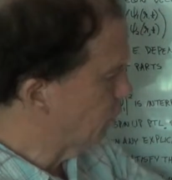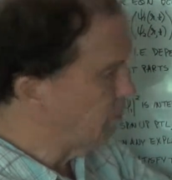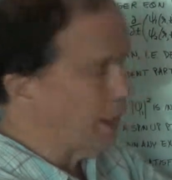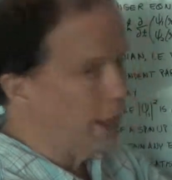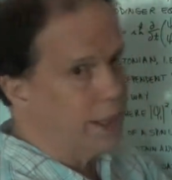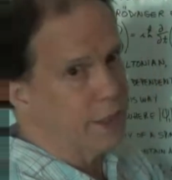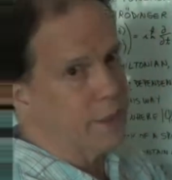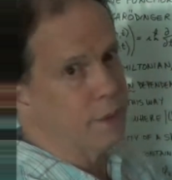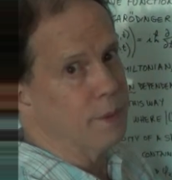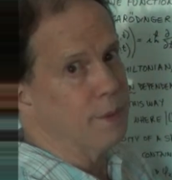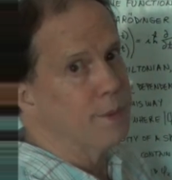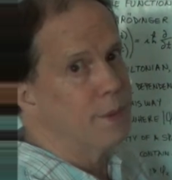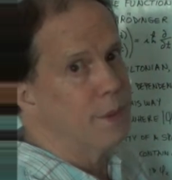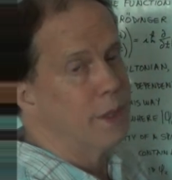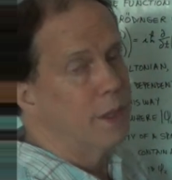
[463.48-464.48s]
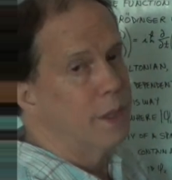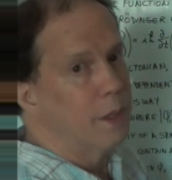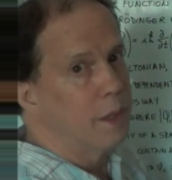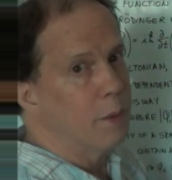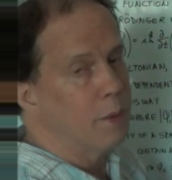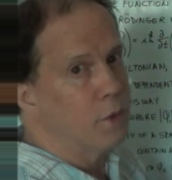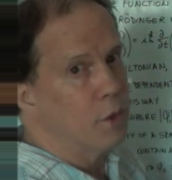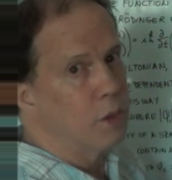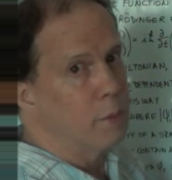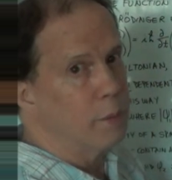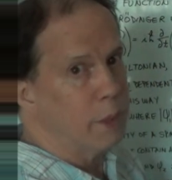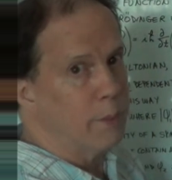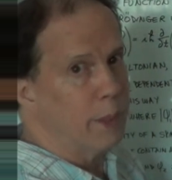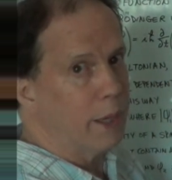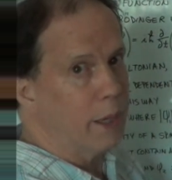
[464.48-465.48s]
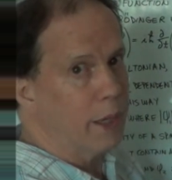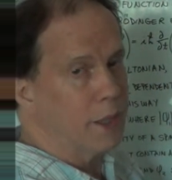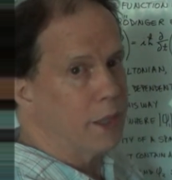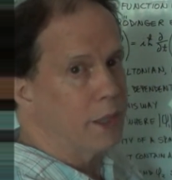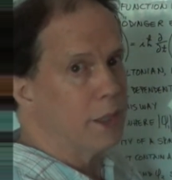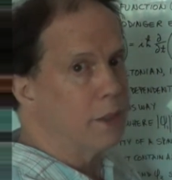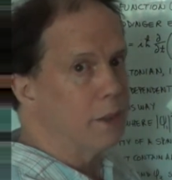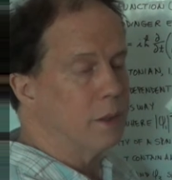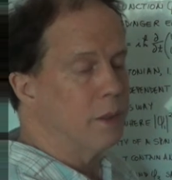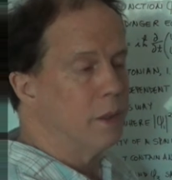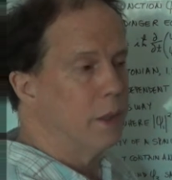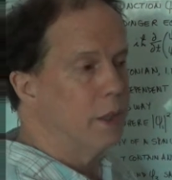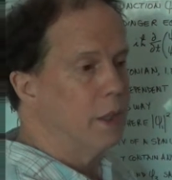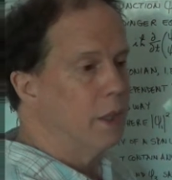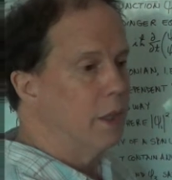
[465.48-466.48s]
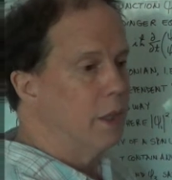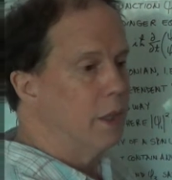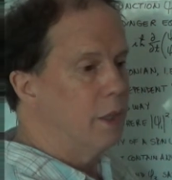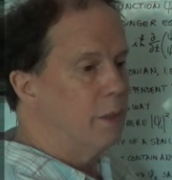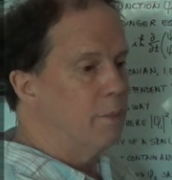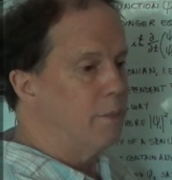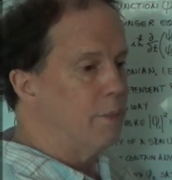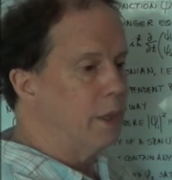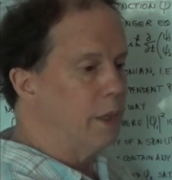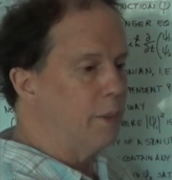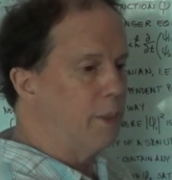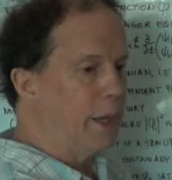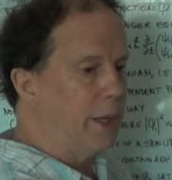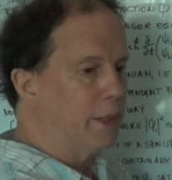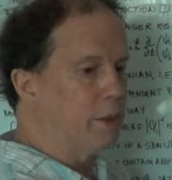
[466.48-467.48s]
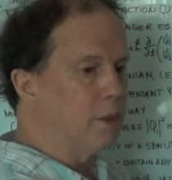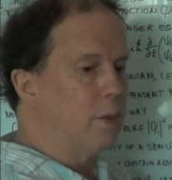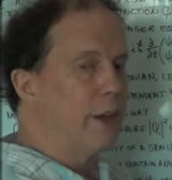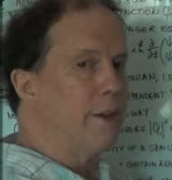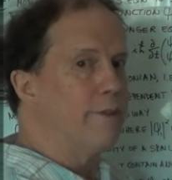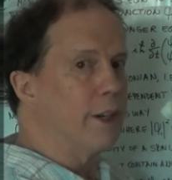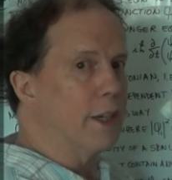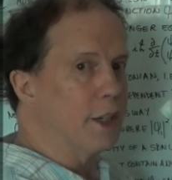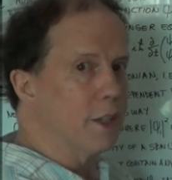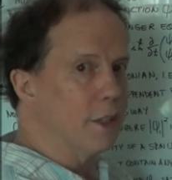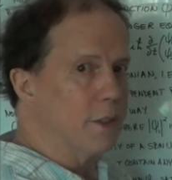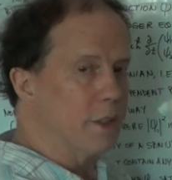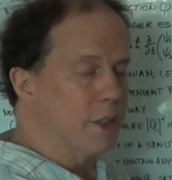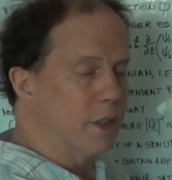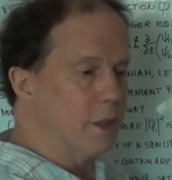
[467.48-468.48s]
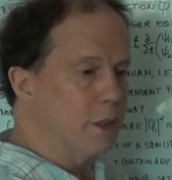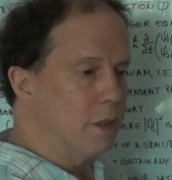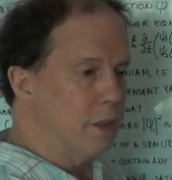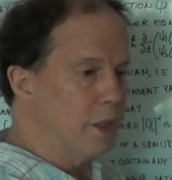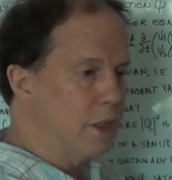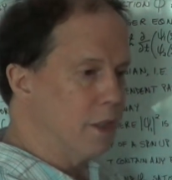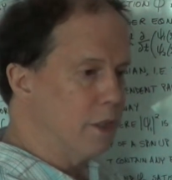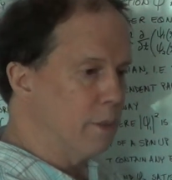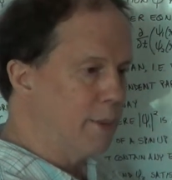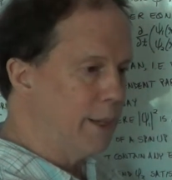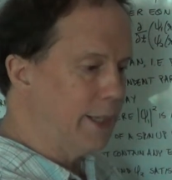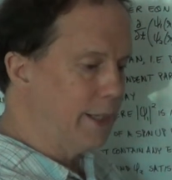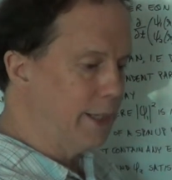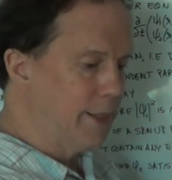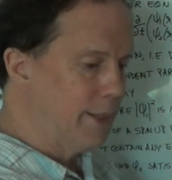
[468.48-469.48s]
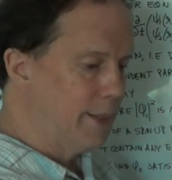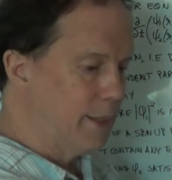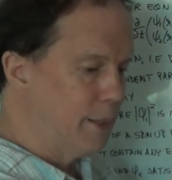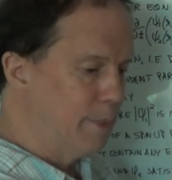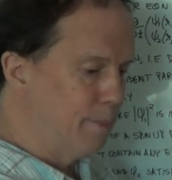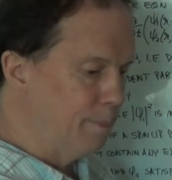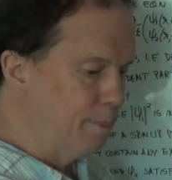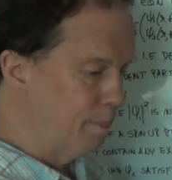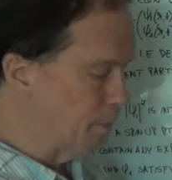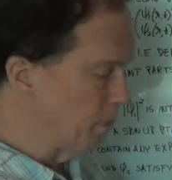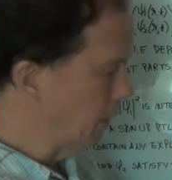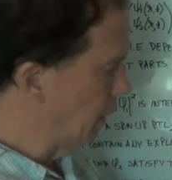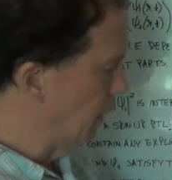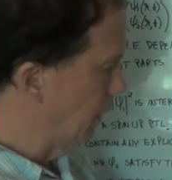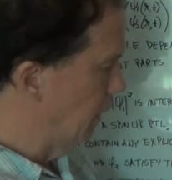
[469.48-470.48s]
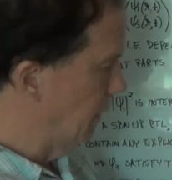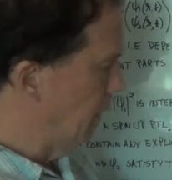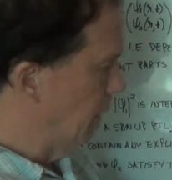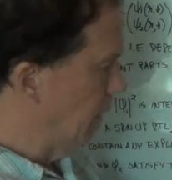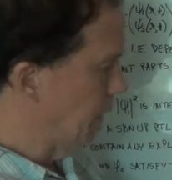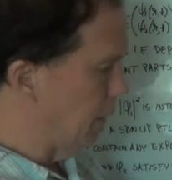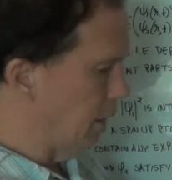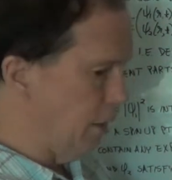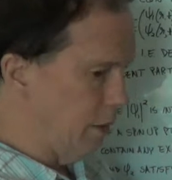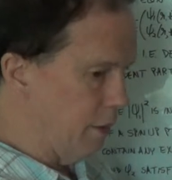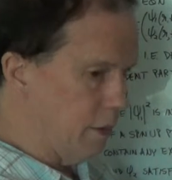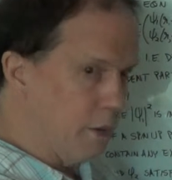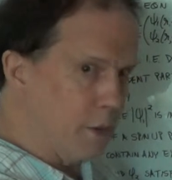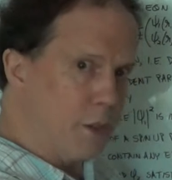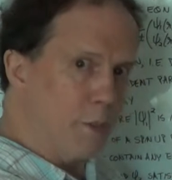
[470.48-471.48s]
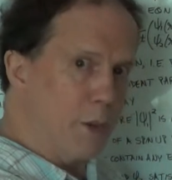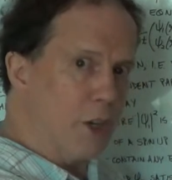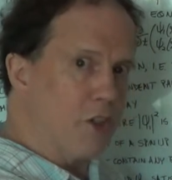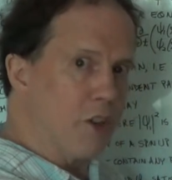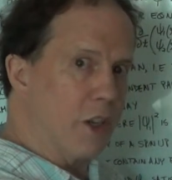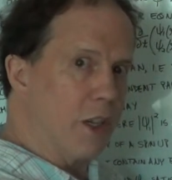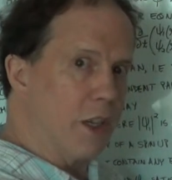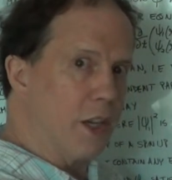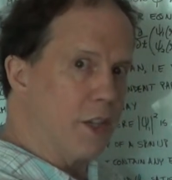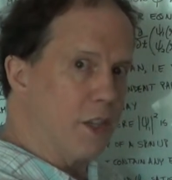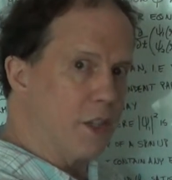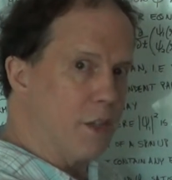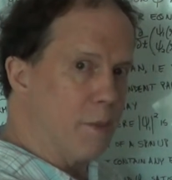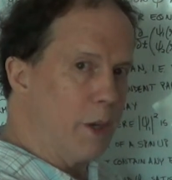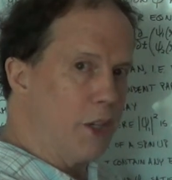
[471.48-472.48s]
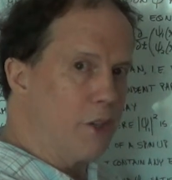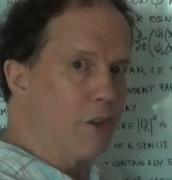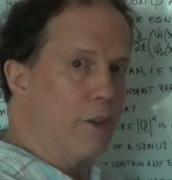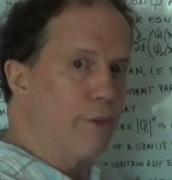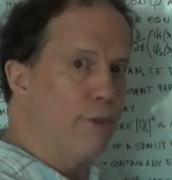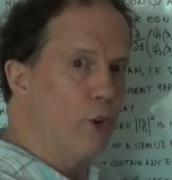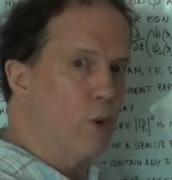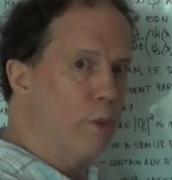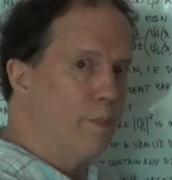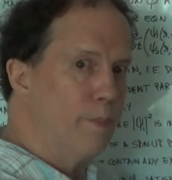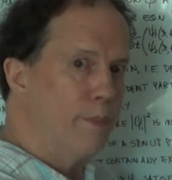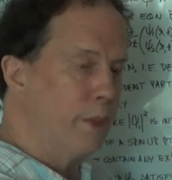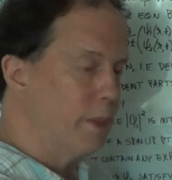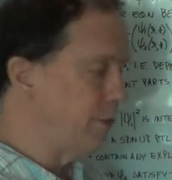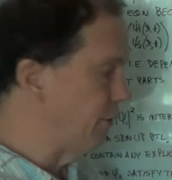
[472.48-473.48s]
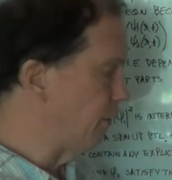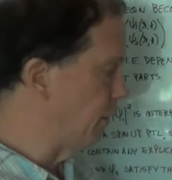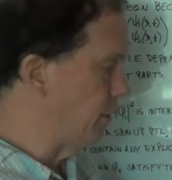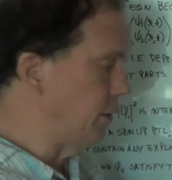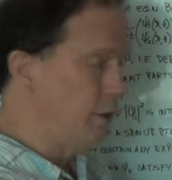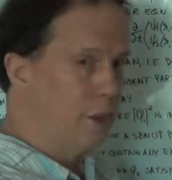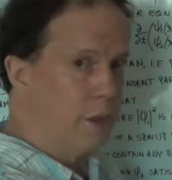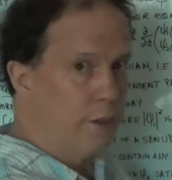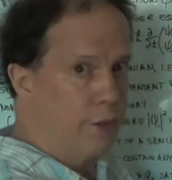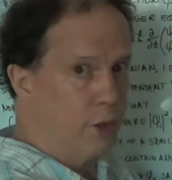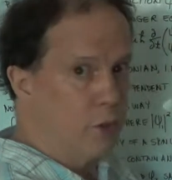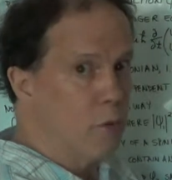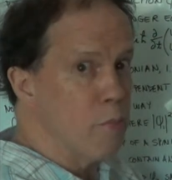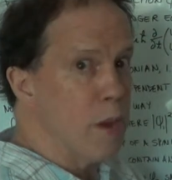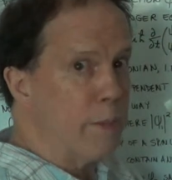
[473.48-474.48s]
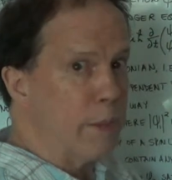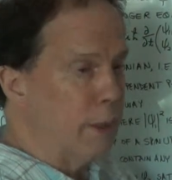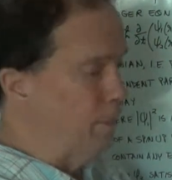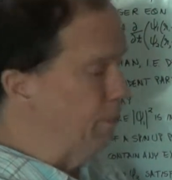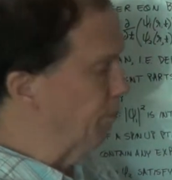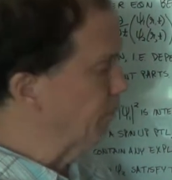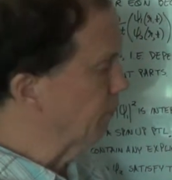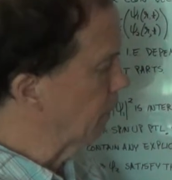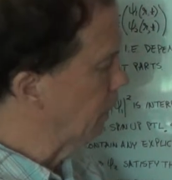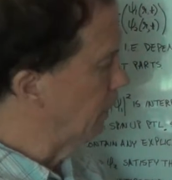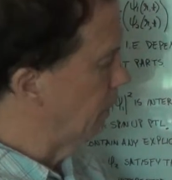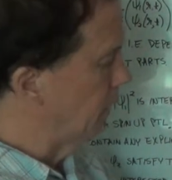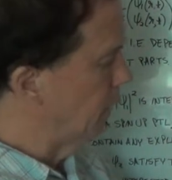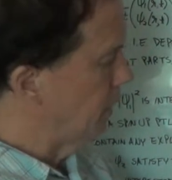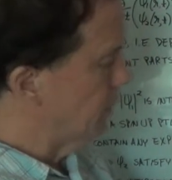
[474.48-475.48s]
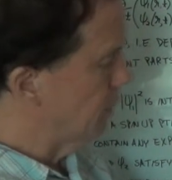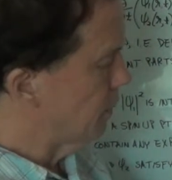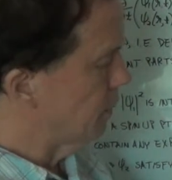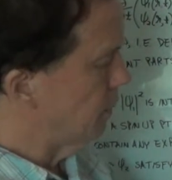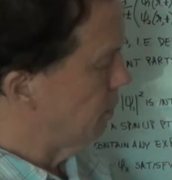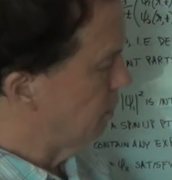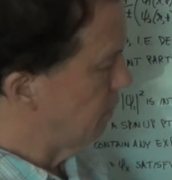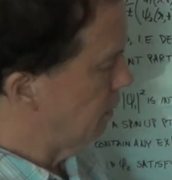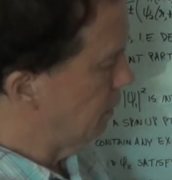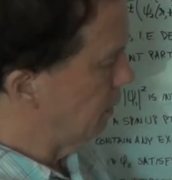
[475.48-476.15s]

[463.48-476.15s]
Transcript: particles. Now we've talked a bit about identical particle wave functions in the past. The symmetric and anti-symmetric form, if you remember. So